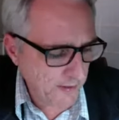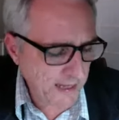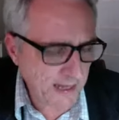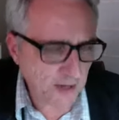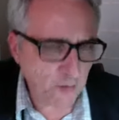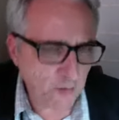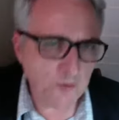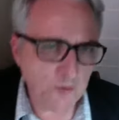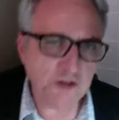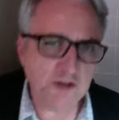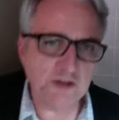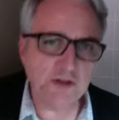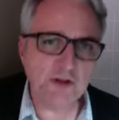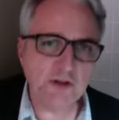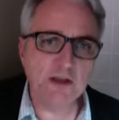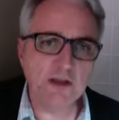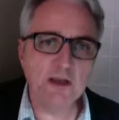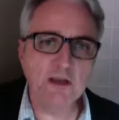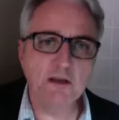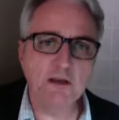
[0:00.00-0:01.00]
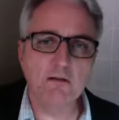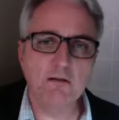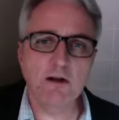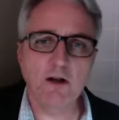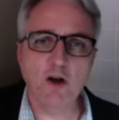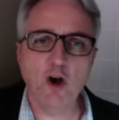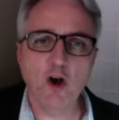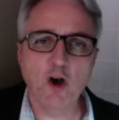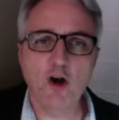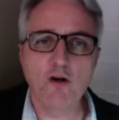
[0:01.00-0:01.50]
how do we see a
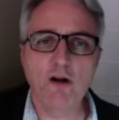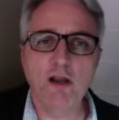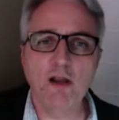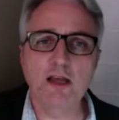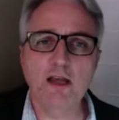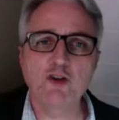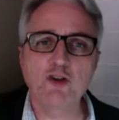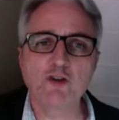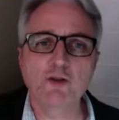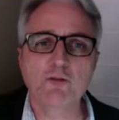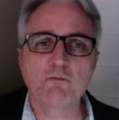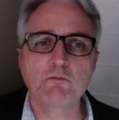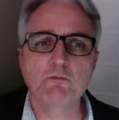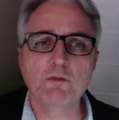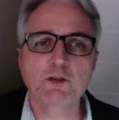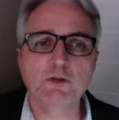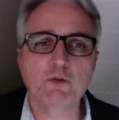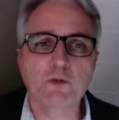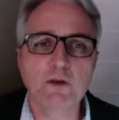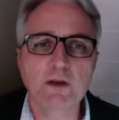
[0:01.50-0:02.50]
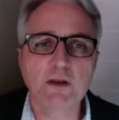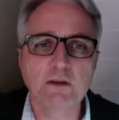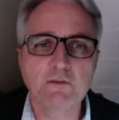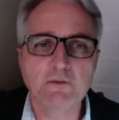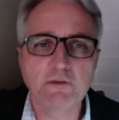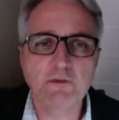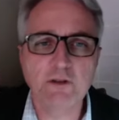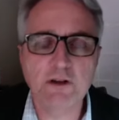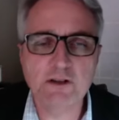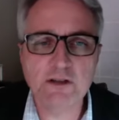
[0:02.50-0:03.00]
correlation between,
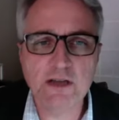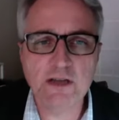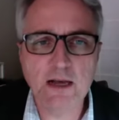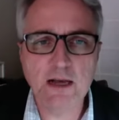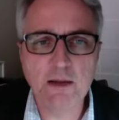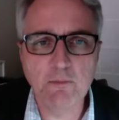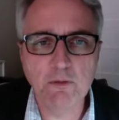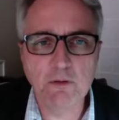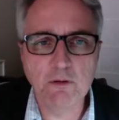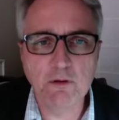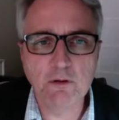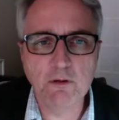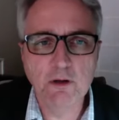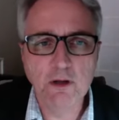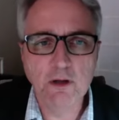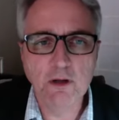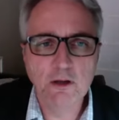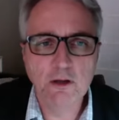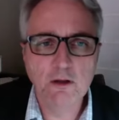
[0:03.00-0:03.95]
for example,